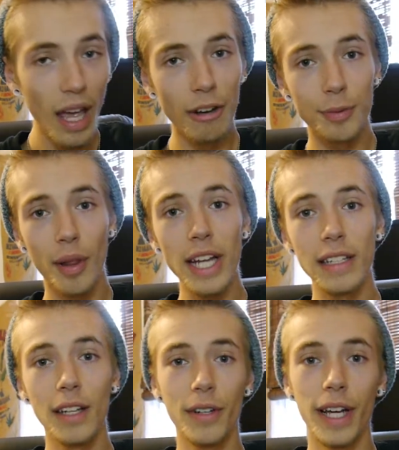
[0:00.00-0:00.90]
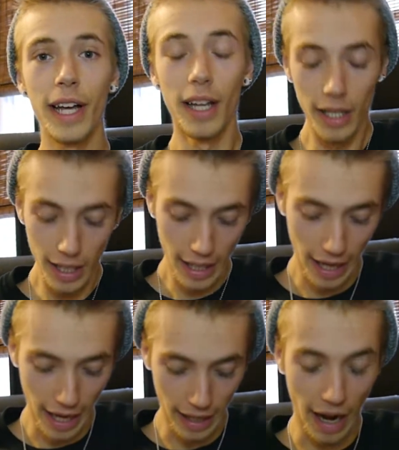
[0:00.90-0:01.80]
I was playing the other day,
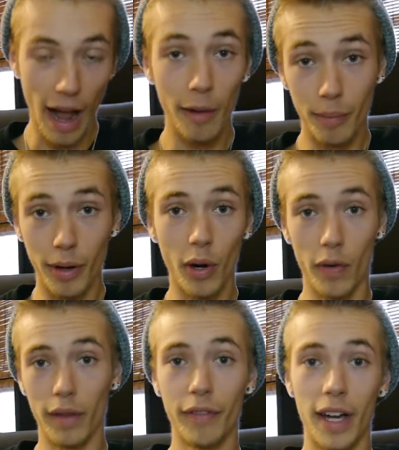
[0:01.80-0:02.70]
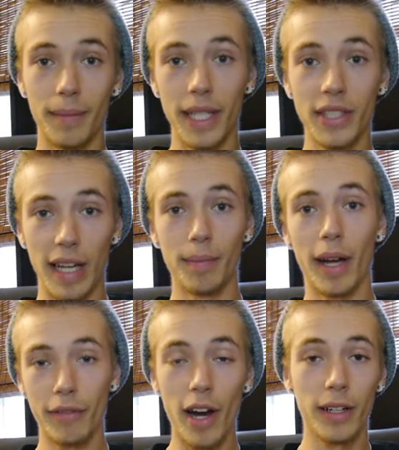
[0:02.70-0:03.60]
and I put Horn of the Phantom Beast in
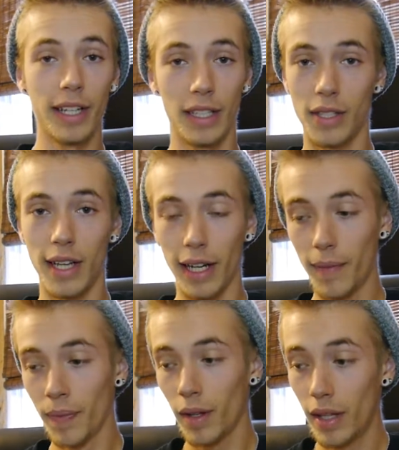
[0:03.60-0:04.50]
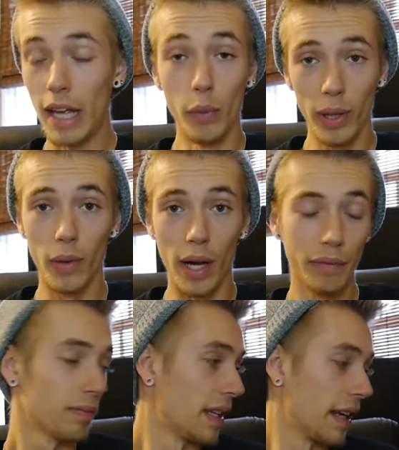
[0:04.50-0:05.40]
my Fire Kings deck, in real
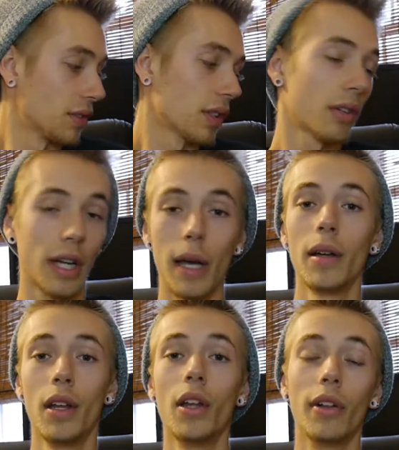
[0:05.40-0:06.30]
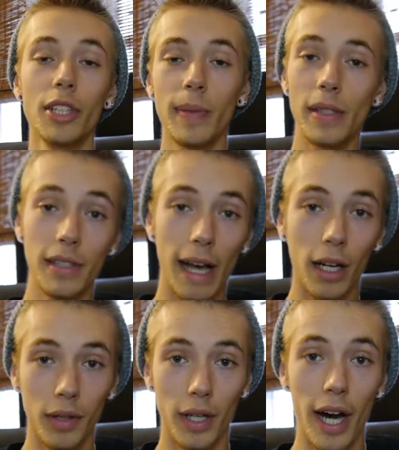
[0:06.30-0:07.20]
life. And then I was like, okay, let's make the
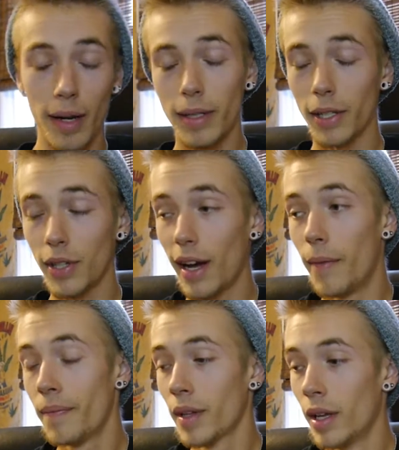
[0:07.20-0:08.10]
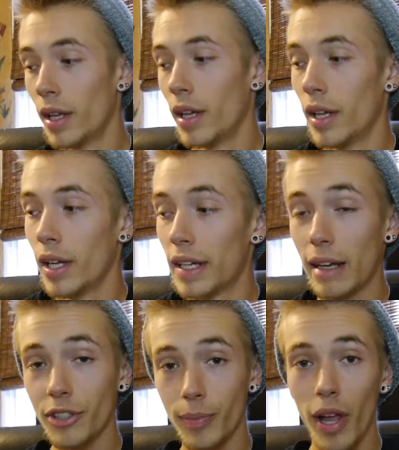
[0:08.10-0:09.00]
deck online and test it out.
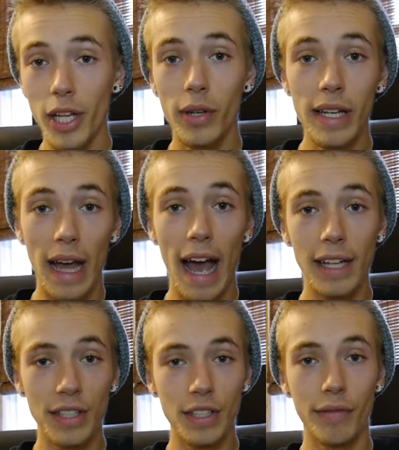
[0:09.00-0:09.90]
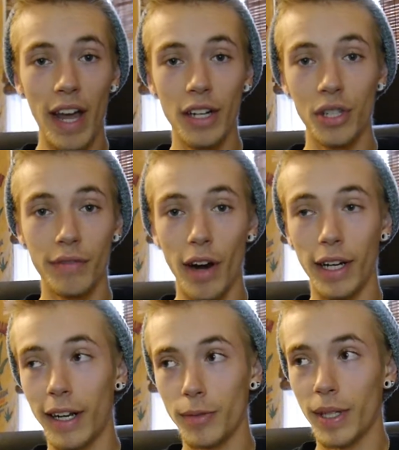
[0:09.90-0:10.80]
Now, Supply Unit has its advantages in Fire
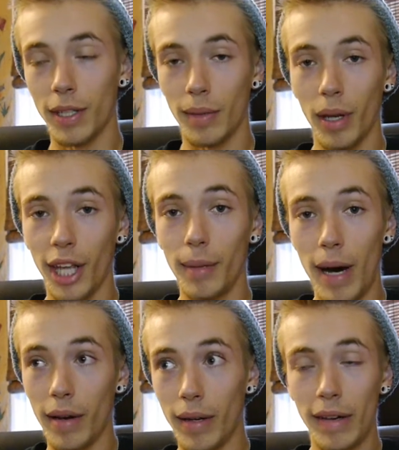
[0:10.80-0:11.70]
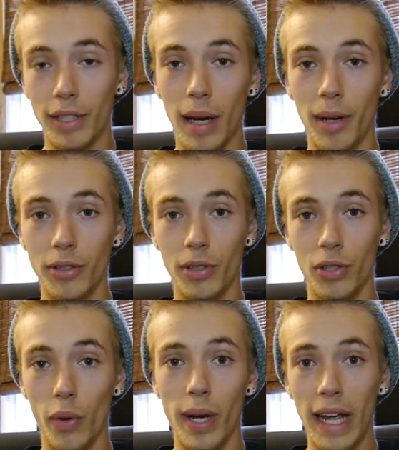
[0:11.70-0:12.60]
Kings because, I mean, think about it. Every time monster is
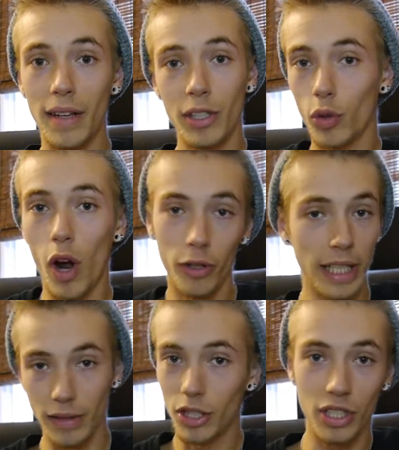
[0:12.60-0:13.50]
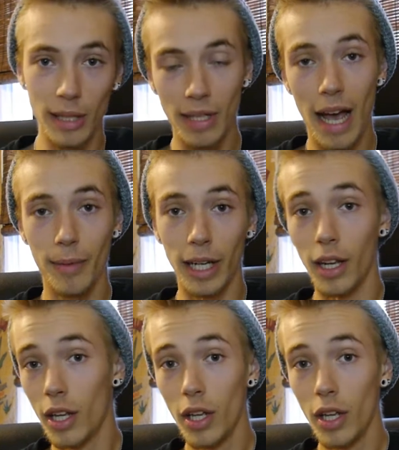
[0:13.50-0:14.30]
destroyed, and the drawing just keeps happening.